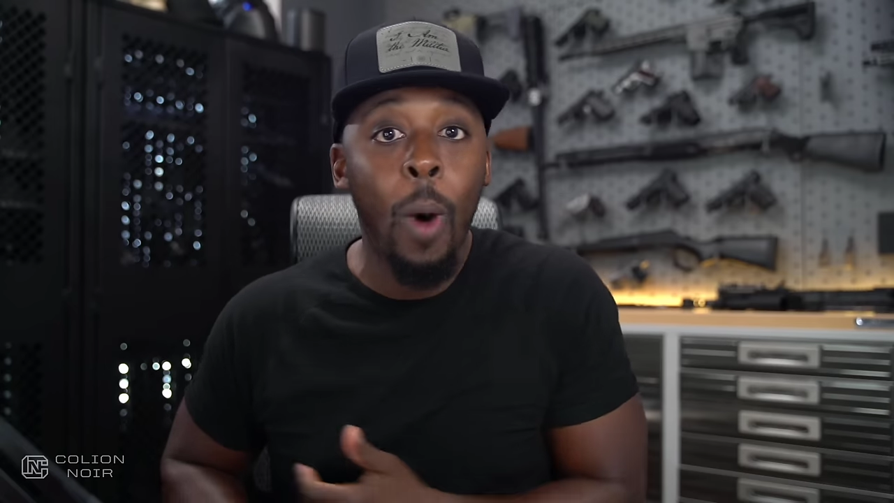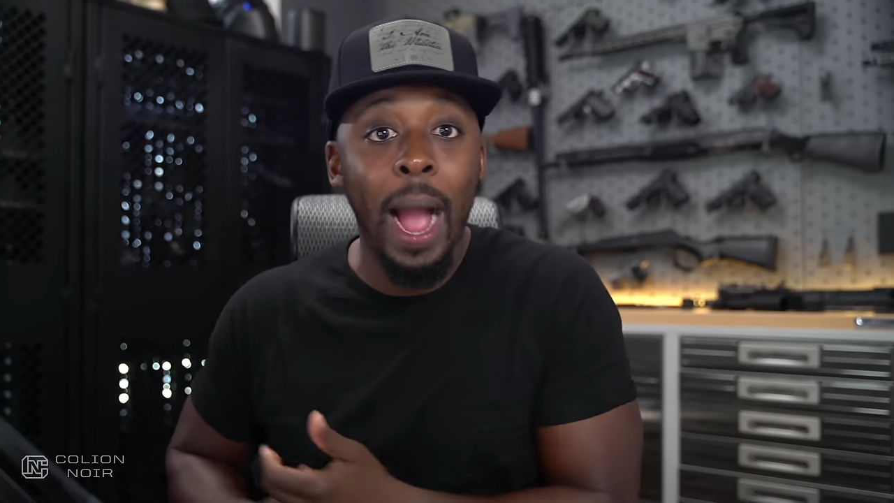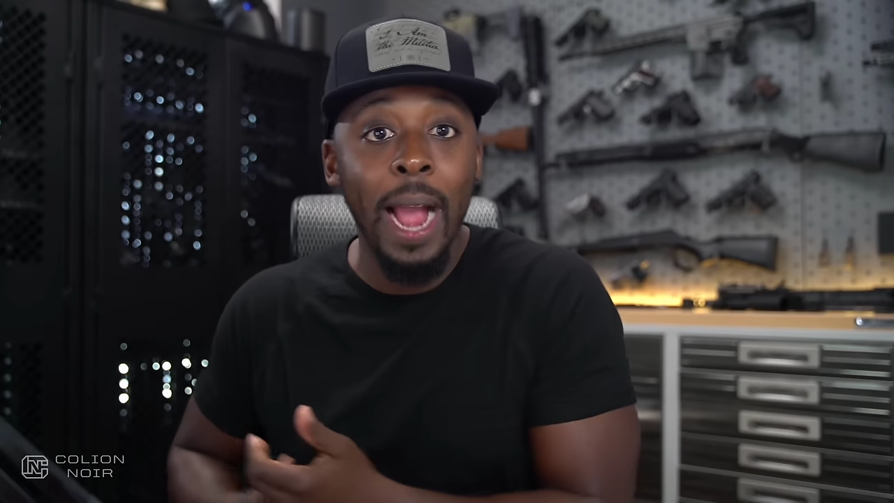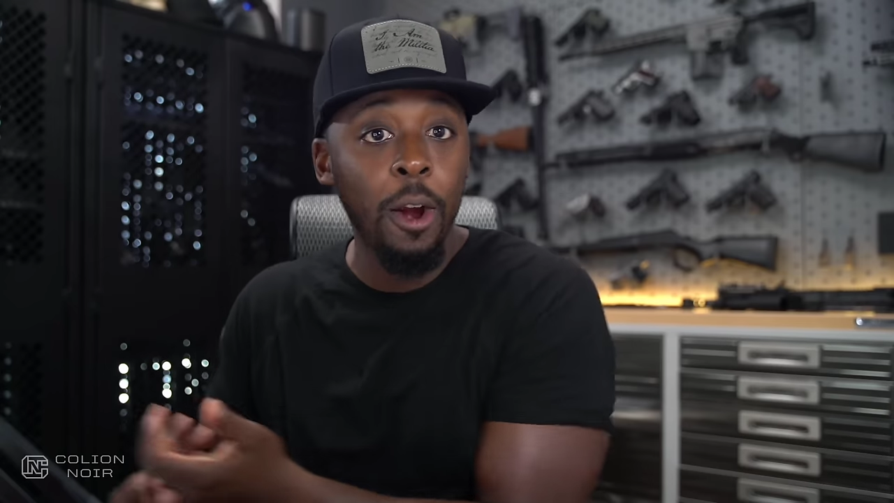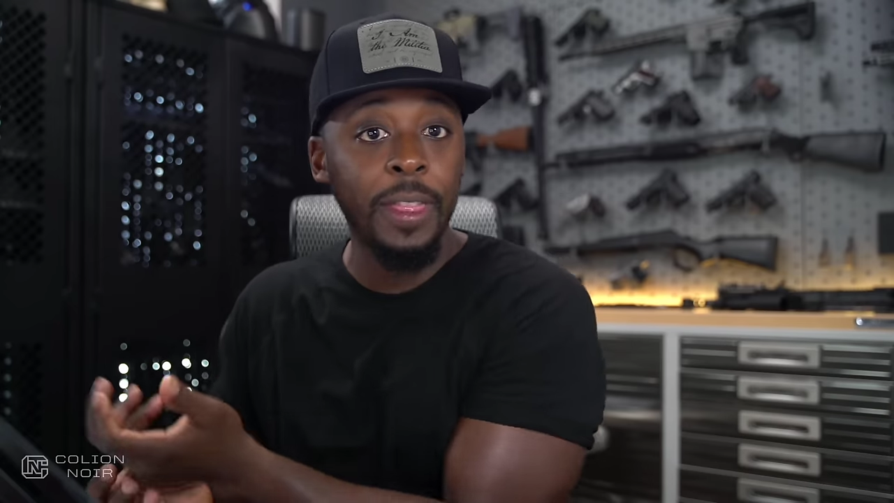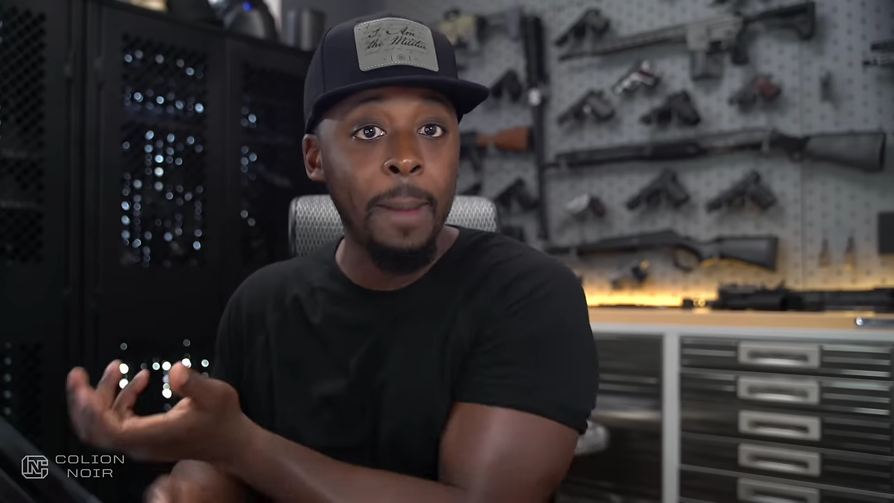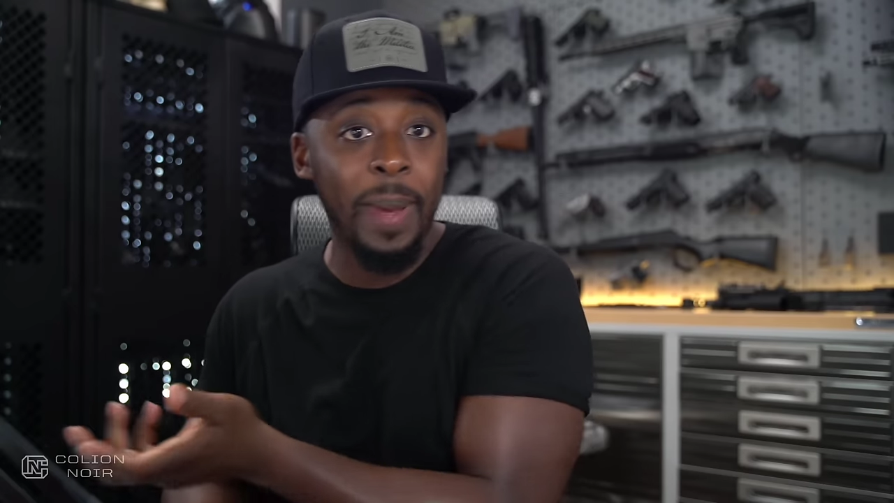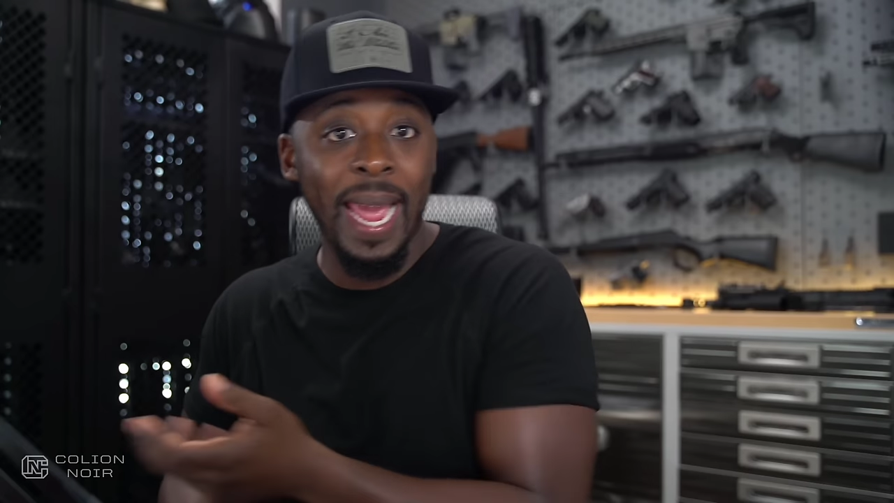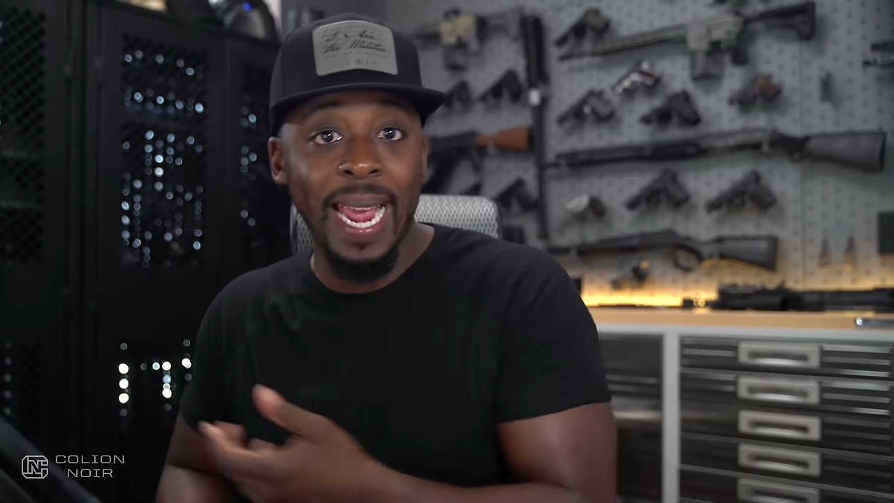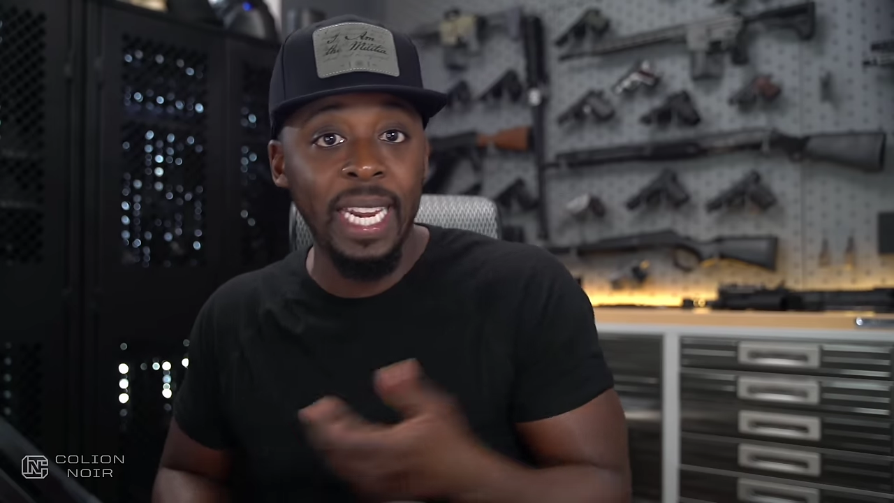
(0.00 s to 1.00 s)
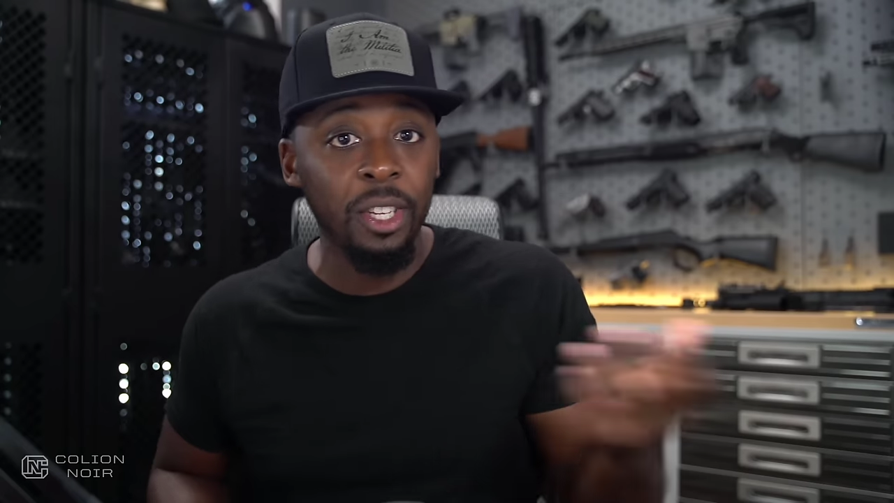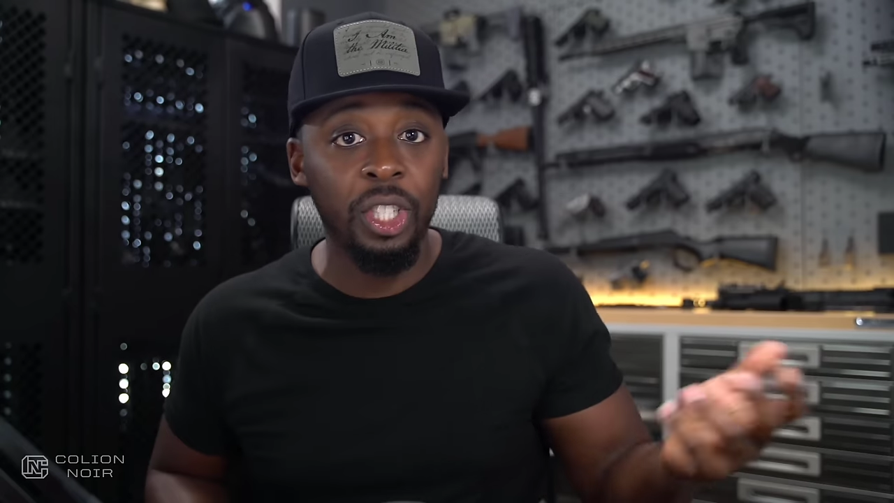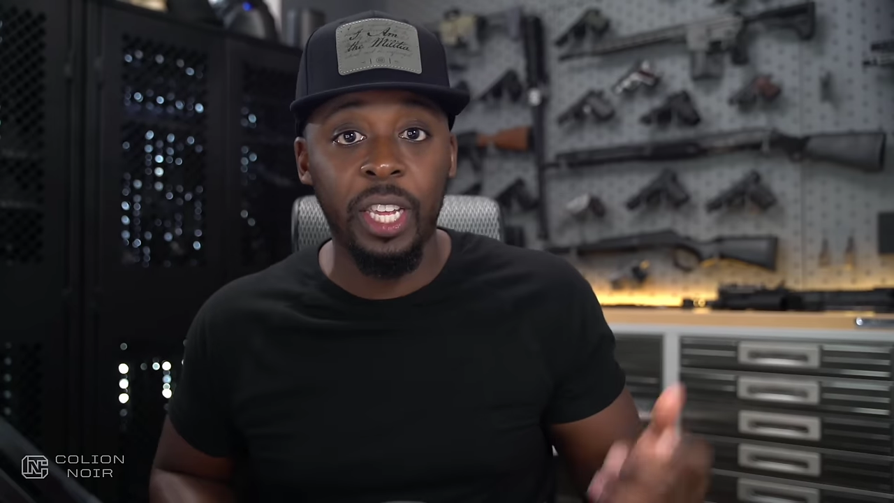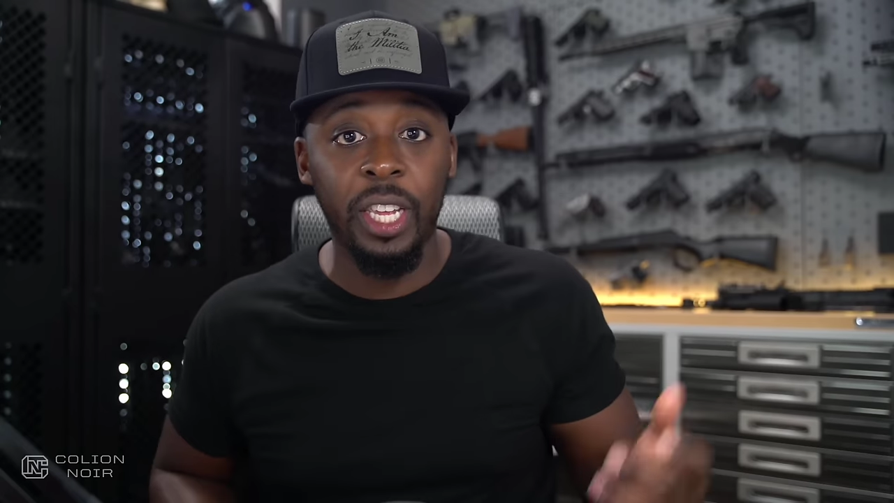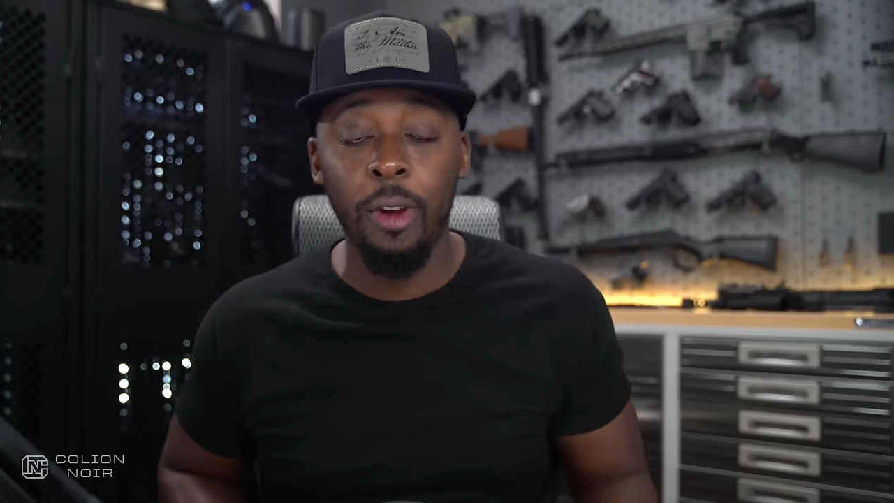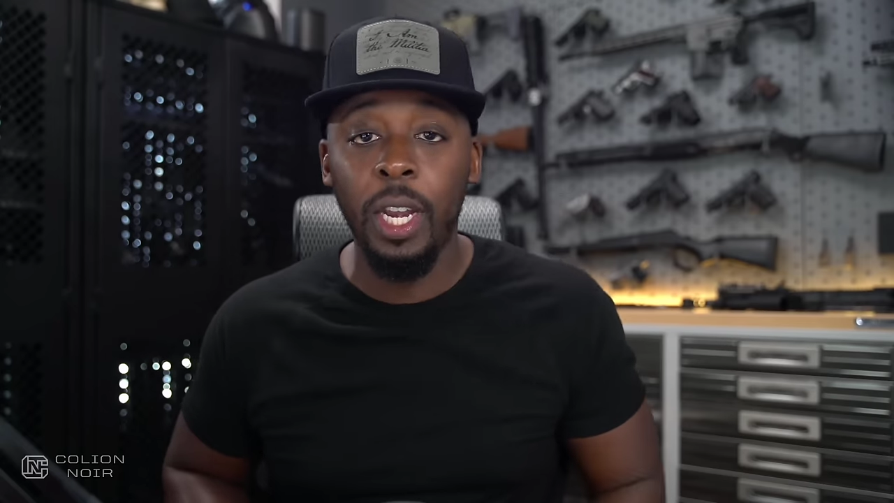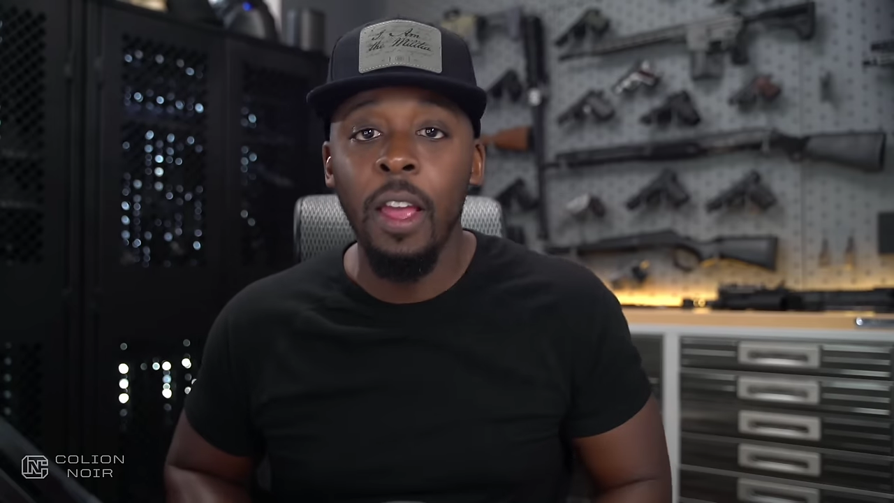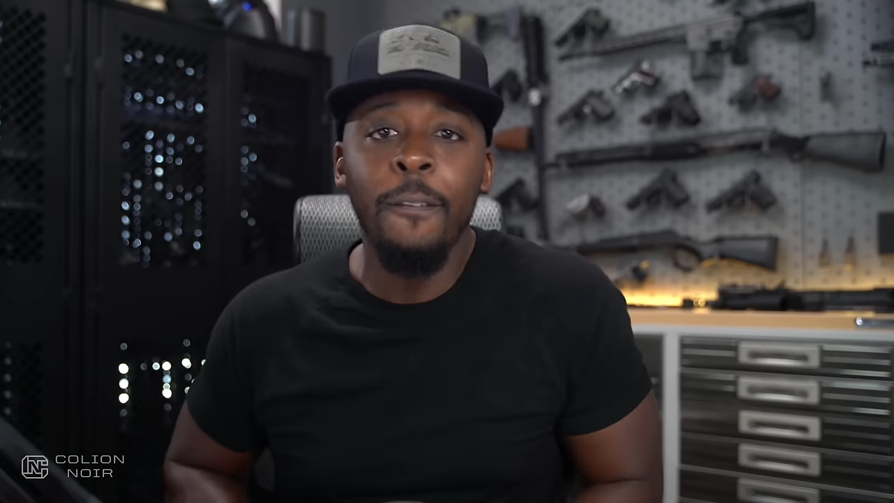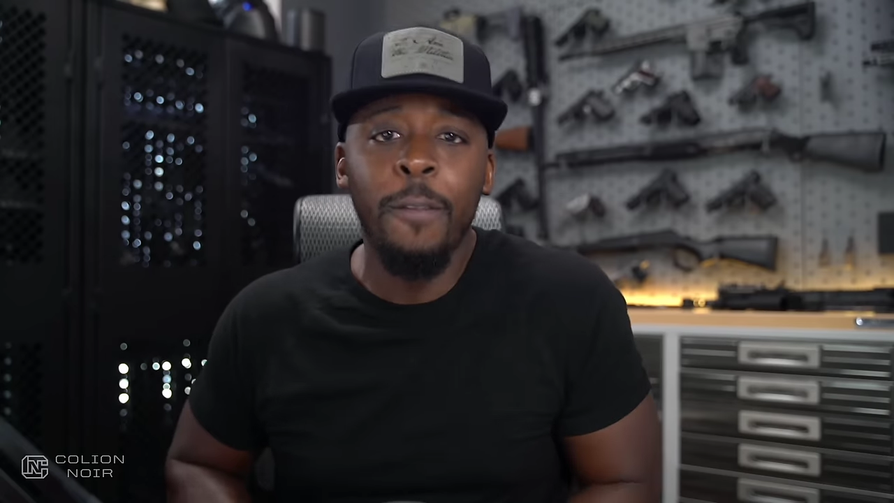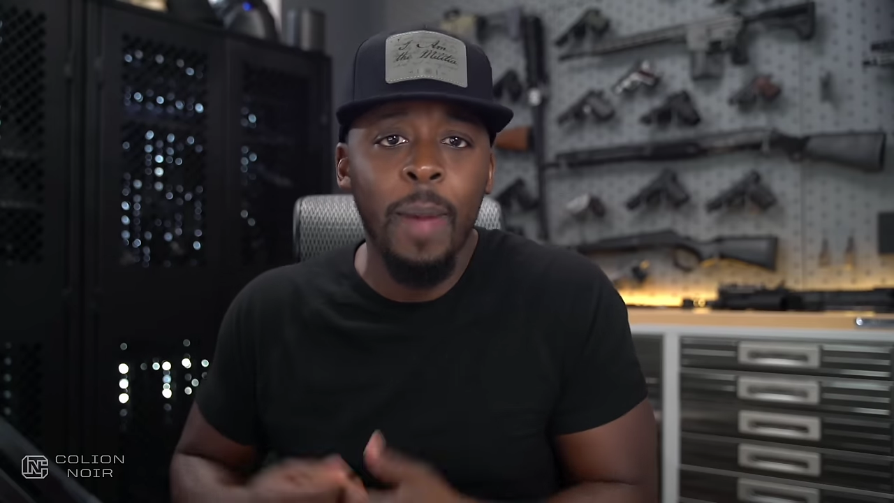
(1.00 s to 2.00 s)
Why aren't they banning their security